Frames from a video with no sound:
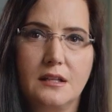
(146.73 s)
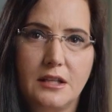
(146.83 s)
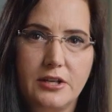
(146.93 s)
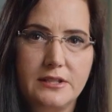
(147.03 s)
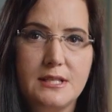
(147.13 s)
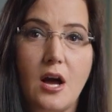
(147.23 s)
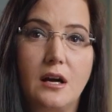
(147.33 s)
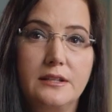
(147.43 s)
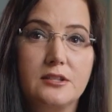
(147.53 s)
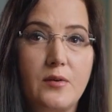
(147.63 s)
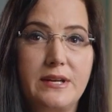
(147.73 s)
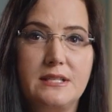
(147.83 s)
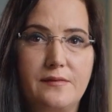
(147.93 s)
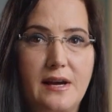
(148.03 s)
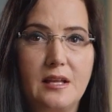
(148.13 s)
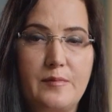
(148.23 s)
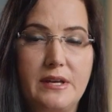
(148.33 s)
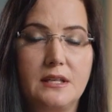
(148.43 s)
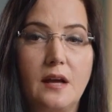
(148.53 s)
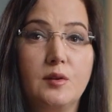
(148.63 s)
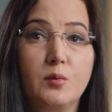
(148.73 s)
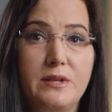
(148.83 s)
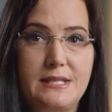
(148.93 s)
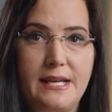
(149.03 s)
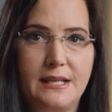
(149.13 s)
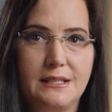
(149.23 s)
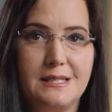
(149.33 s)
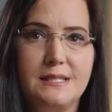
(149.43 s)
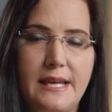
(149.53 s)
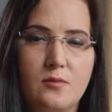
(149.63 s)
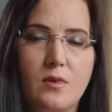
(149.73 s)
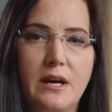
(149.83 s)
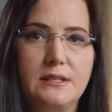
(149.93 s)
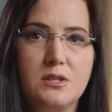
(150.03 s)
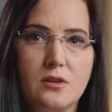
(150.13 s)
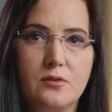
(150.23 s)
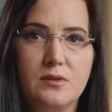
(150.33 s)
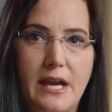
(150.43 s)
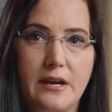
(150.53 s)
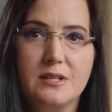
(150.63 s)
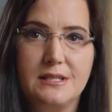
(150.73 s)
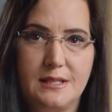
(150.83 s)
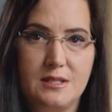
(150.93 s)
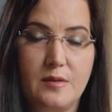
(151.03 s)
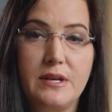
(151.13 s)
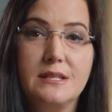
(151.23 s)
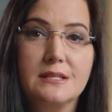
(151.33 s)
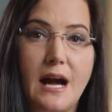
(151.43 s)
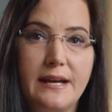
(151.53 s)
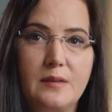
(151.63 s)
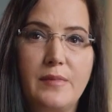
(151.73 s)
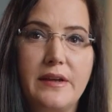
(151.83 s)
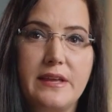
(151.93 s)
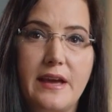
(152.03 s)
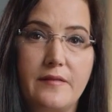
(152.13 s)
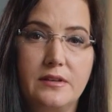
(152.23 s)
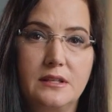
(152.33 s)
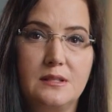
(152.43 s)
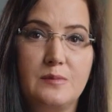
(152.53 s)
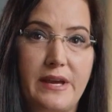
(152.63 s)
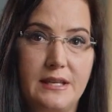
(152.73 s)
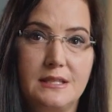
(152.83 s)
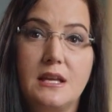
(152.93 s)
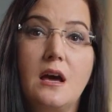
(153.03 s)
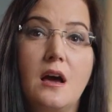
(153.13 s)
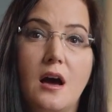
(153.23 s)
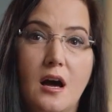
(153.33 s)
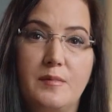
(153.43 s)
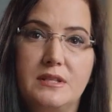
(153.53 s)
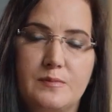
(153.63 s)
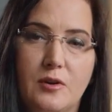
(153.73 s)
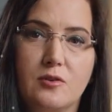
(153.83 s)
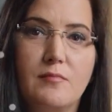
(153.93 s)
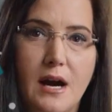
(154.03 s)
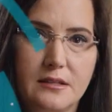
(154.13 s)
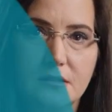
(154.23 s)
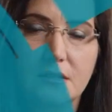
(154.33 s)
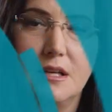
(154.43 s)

LEARN's ongoing development of Louisiana's statewide stroke care system is guided by the evidence-based hub-and-spoke model